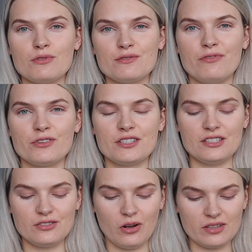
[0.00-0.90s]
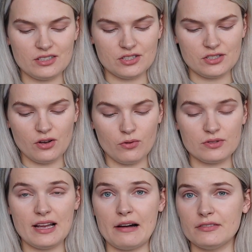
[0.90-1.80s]
almost $14,
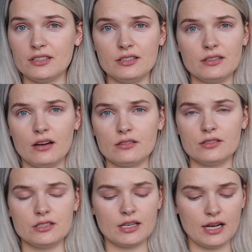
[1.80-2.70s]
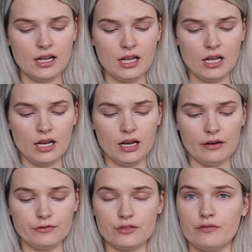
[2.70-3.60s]
so definitely not
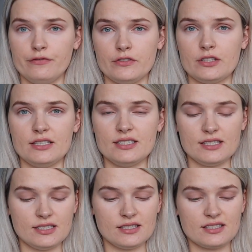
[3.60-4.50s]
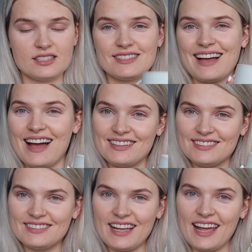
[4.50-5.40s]
for this
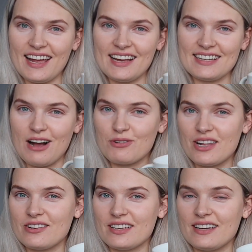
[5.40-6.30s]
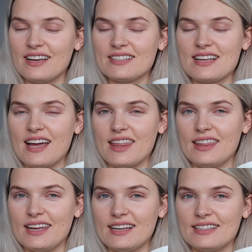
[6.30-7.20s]
style and how cute it is. I
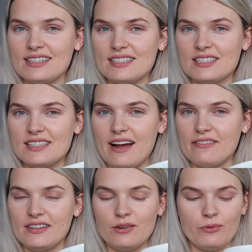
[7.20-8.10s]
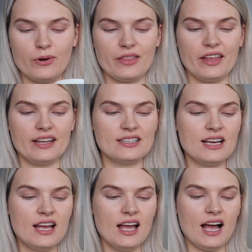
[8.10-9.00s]
think this is definitely worth it.
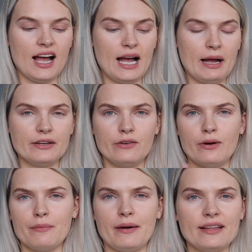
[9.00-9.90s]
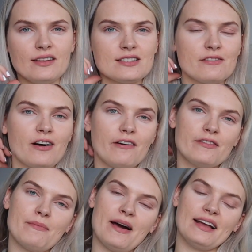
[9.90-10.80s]
I know I buy lots of
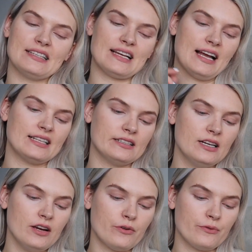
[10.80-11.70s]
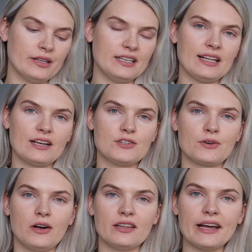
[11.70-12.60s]
coffee mugs. I really like to
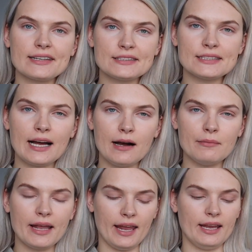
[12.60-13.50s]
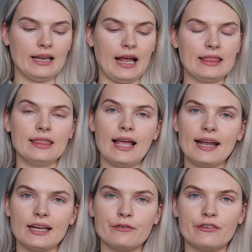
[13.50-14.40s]
collect some, and I
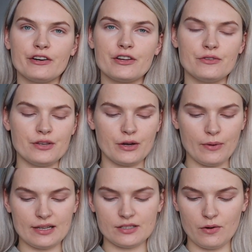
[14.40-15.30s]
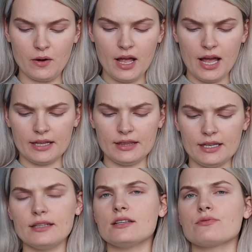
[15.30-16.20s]
like very unique ones. So I
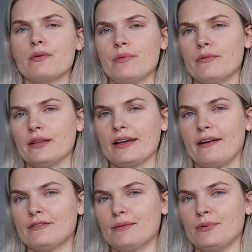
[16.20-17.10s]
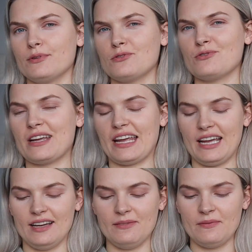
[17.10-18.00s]
think this will be really comfortable to
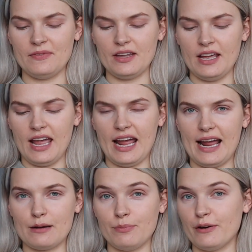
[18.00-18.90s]
drink and